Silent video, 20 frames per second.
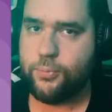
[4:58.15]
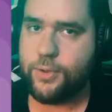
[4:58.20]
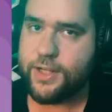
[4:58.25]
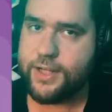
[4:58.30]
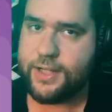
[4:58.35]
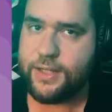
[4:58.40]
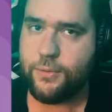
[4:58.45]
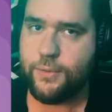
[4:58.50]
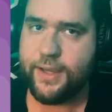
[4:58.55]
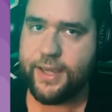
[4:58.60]
But
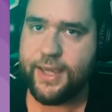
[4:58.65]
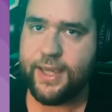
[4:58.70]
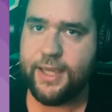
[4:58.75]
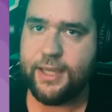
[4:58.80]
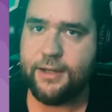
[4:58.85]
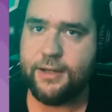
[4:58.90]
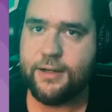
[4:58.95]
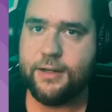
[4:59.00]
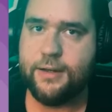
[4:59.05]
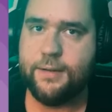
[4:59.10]

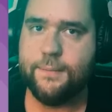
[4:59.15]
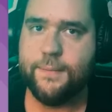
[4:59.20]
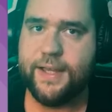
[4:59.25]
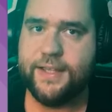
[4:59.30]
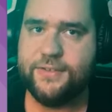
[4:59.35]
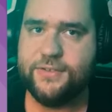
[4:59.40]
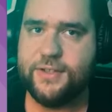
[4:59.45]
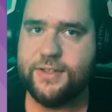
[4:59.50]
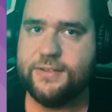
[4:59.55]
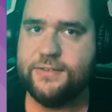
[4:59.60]
anyway,
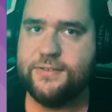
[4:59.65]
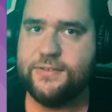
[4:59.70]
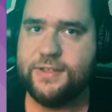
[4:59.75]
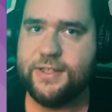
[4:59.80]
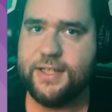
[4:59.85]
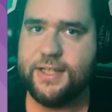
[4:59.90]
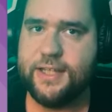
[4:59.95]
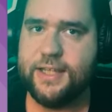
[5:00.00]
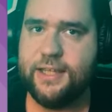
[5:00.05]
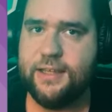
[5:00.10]
as you can
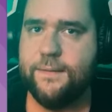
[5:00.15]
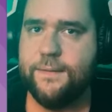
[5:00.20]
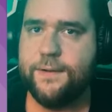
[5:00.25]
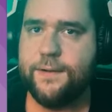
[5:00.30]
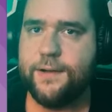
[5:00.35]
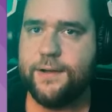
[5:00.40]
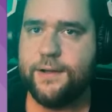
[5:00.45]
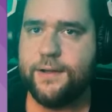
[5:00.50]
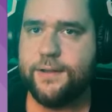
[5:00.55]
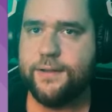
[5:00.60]
see,
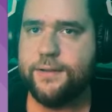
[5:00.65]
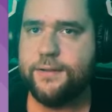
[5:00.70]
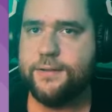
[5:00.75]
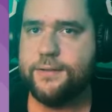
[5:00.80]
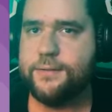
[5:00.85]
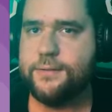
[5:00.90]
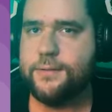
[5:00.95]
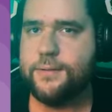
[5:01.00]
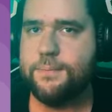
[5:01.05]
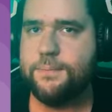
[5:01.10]

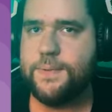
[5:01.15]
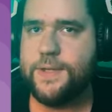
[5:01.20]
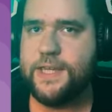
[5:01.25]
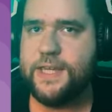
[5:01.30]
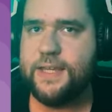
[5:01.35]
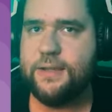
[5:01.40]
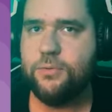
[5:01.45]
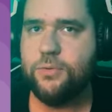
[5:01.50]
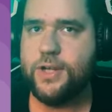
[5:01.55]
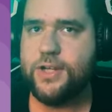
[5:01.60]
the
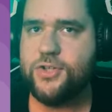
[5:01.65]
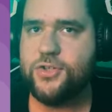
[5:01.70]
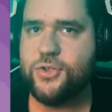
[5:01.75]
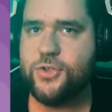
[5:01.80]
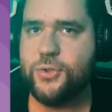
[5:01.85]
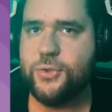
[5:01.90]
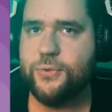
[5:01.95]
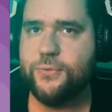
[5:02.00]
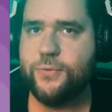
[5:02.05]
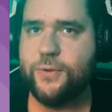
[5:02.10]
PE
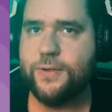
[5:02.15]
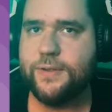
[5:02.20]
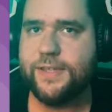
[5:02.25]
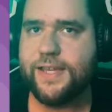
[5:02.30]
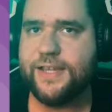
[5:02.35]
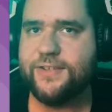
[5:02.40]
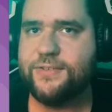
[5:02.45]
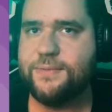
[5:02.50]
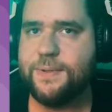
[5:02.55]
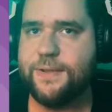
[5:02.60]
ratio for
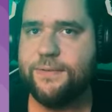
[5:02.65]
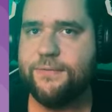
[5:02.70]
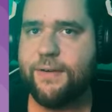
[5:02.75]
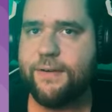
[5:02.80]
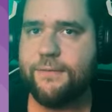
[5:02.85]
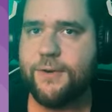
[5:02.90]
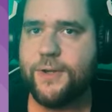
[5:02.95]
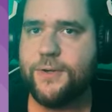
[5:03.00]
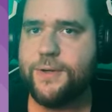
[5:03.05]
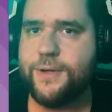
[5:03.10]
the S&P
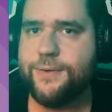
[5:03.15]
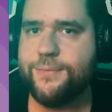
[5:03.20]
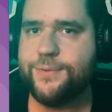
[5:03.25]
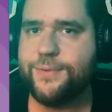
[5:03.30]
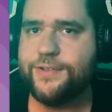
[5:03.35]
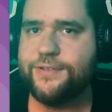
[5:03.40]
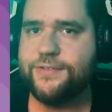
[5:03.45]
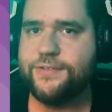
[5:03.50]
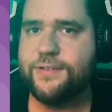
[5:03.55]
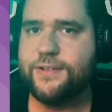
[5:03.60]
500
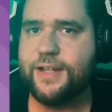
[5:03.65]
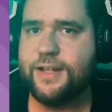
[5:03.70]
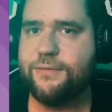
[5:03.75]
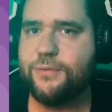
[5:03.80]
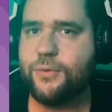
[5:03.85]
was kind of